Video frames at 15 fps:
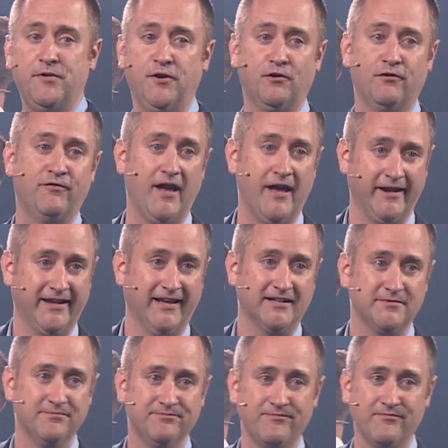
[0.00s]
purifying
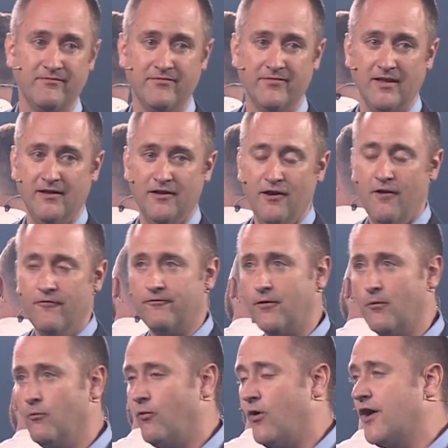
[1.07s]
it.
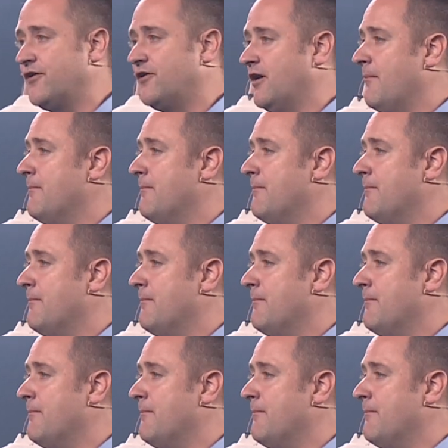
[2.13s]
From water